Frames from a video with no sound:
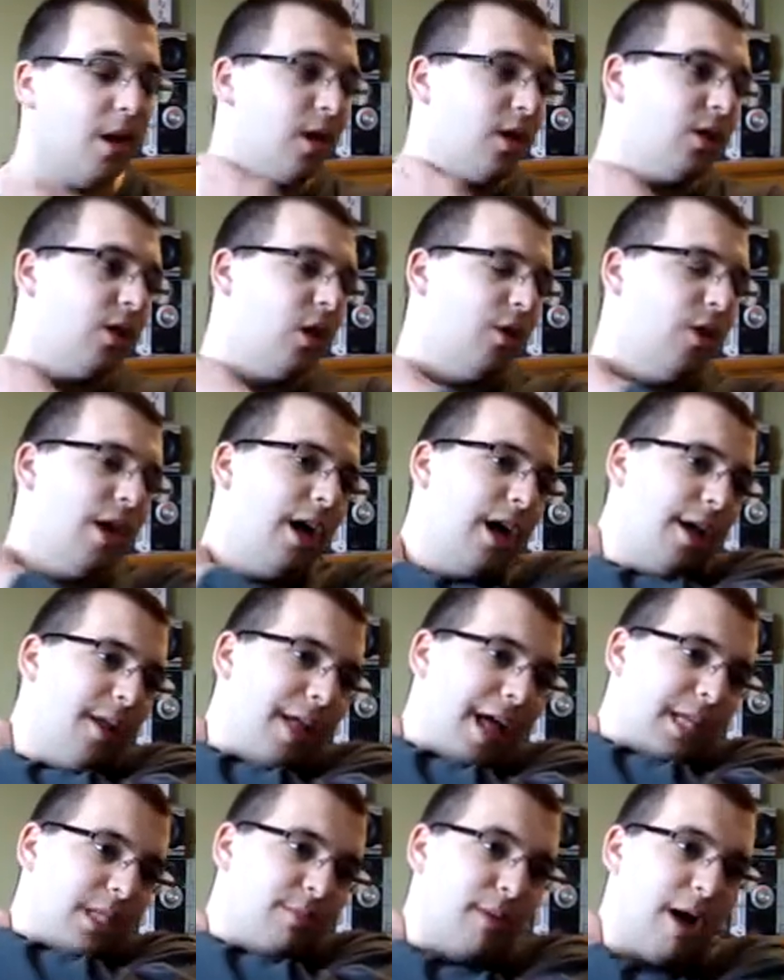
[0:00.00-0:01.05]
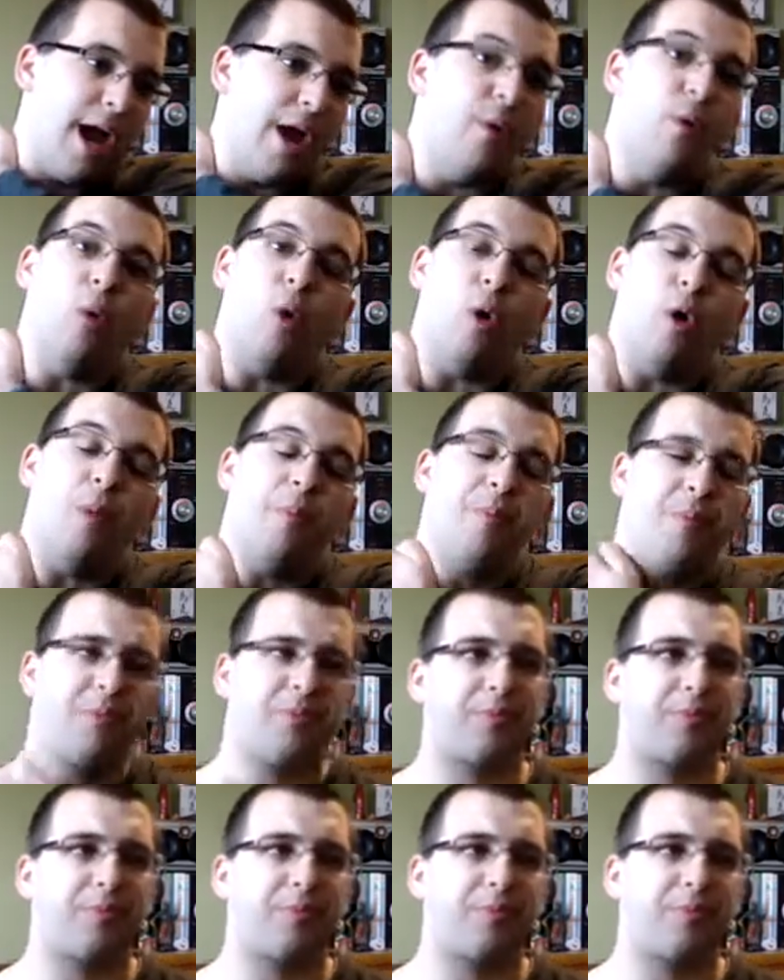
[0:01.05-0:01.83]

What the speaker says: So that's my role.